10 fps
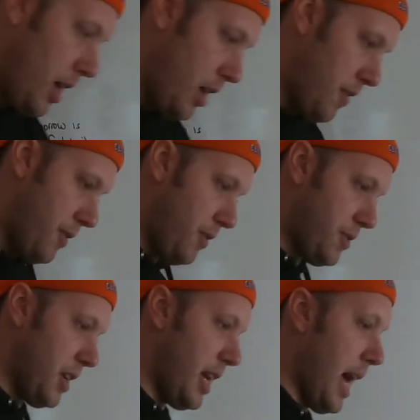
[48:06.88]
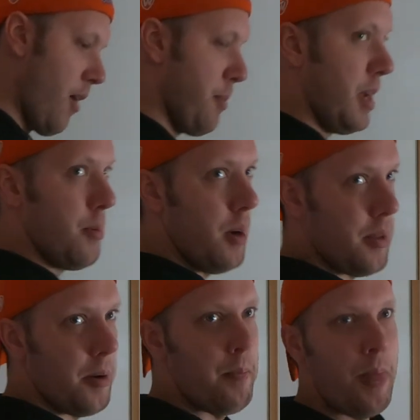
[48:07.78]
If you've seen How I Met Your
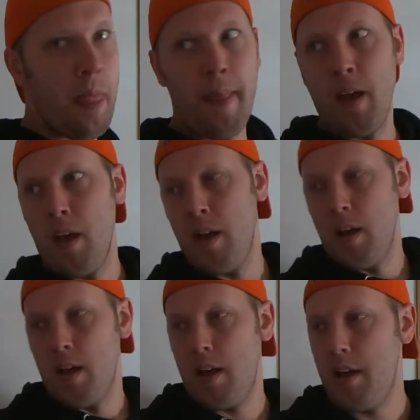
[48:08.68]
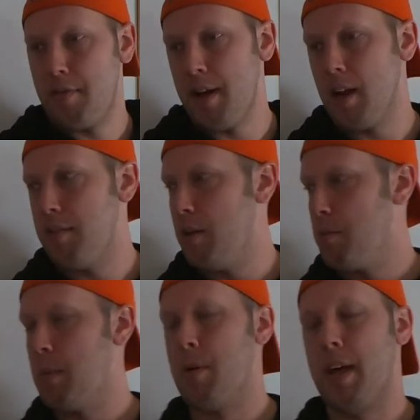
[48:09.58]
Mother, if any of you
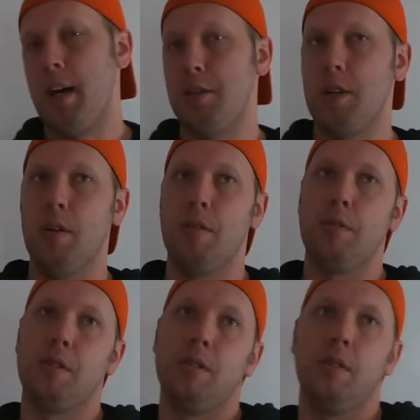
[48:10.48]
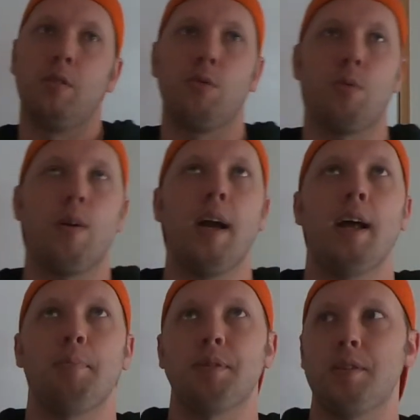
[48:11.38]
remember that show, there was a great
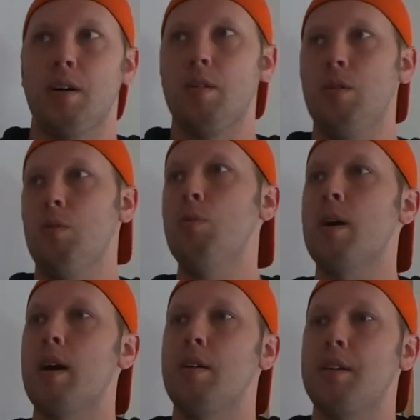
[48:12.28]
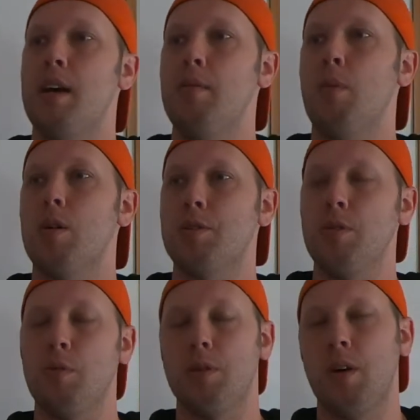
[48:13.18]
episode where Ted and
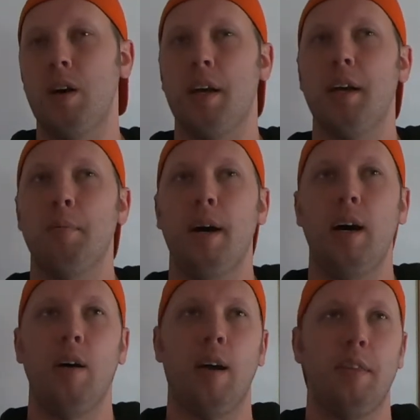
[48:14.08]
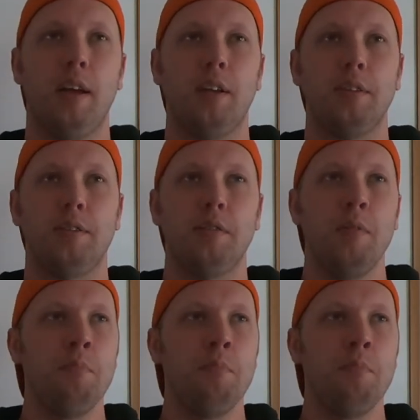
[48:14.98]
Marshall were talking about, I think, just